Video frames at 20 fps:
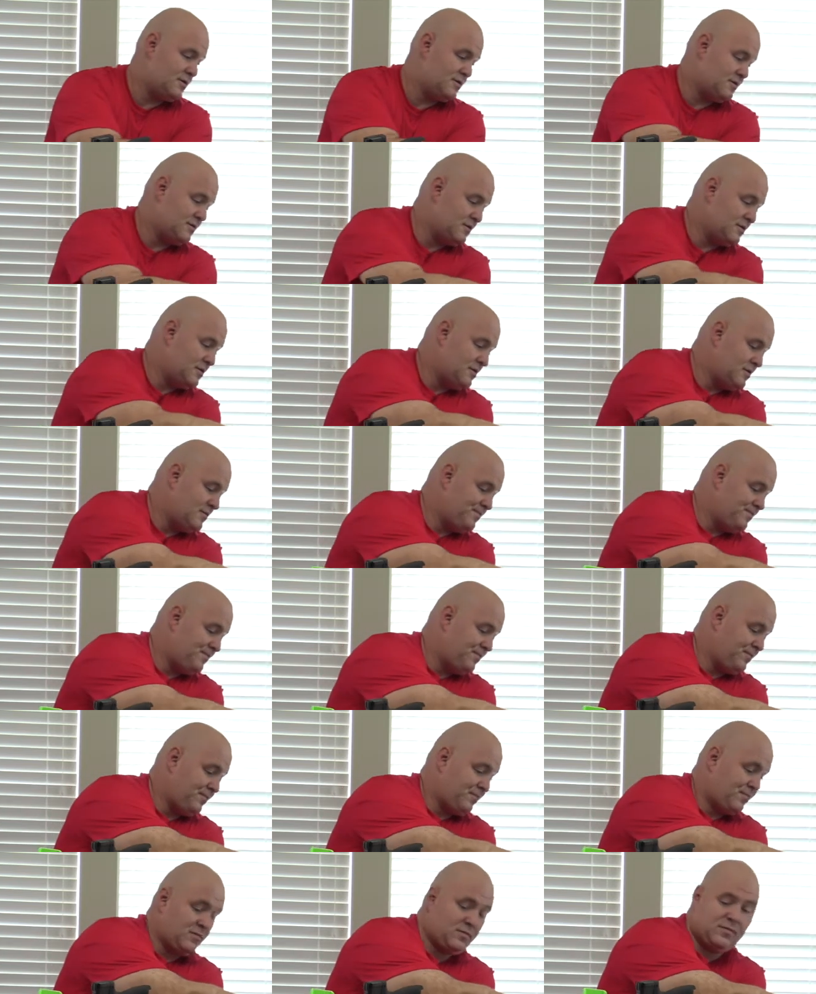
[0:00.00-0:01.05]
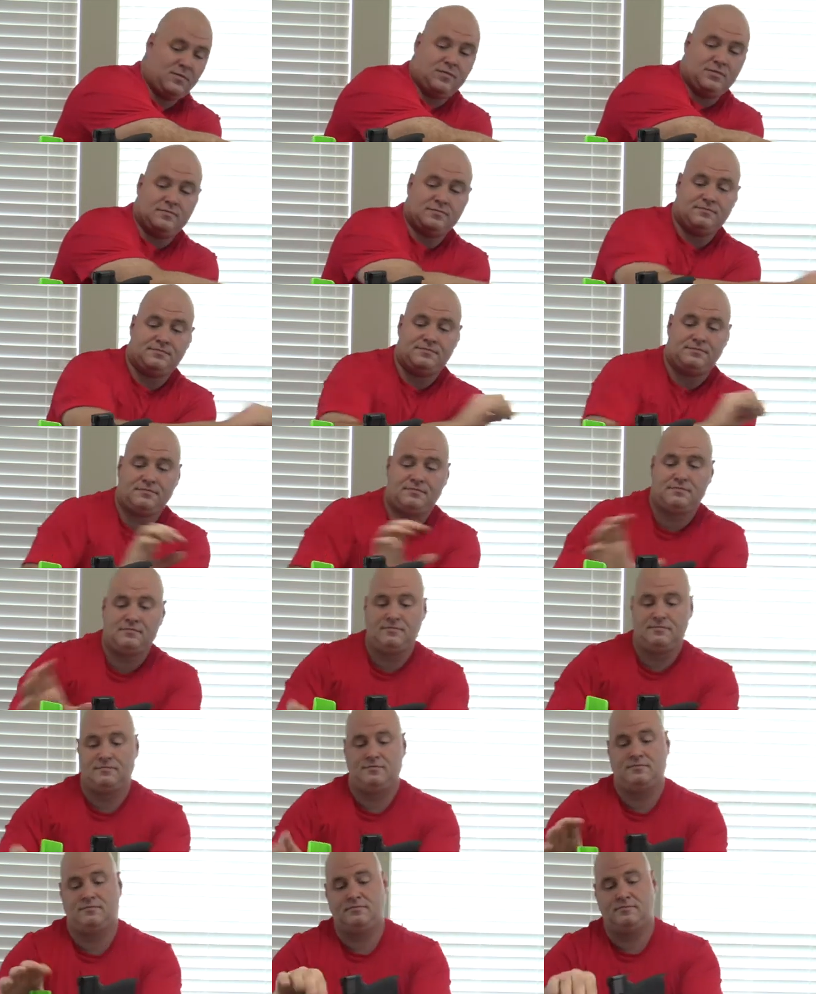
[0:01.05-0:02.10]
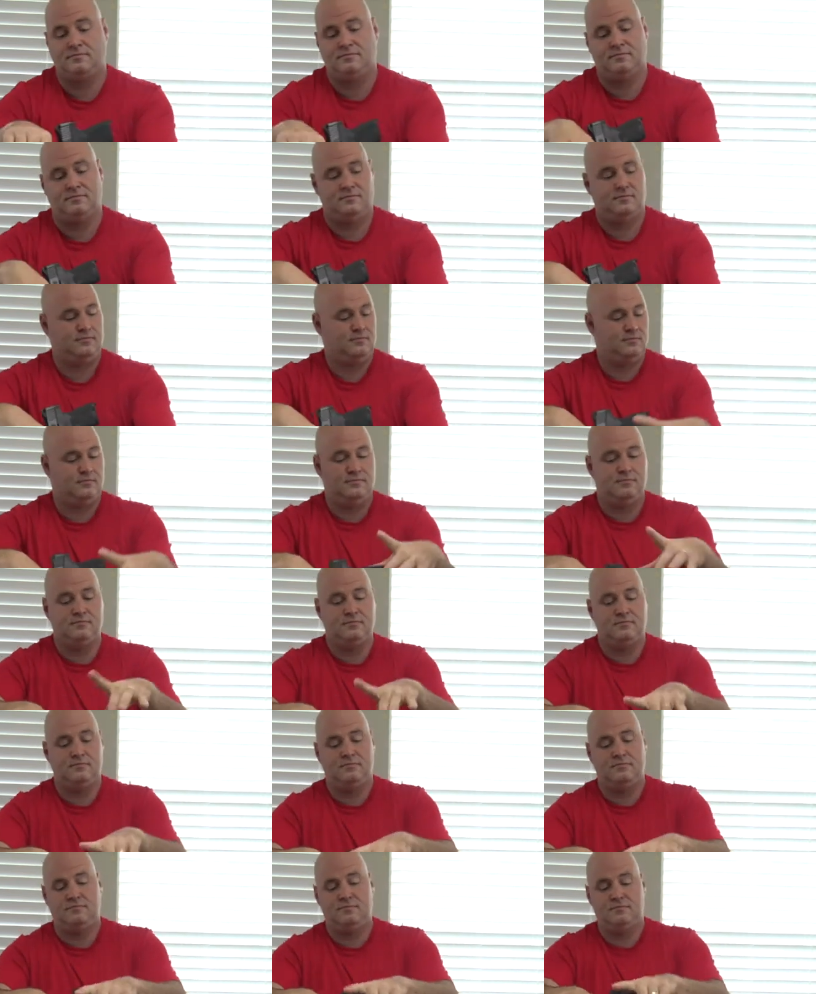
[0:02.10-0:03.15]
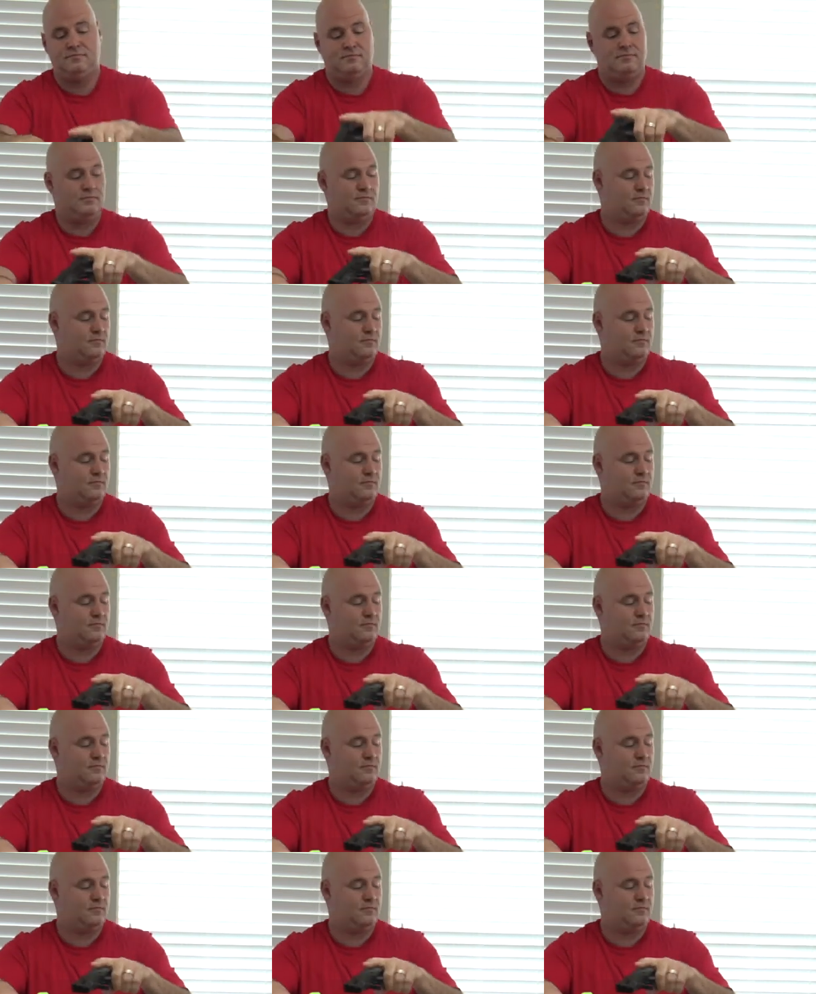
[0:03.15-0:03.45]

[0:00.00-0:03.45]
[no speech]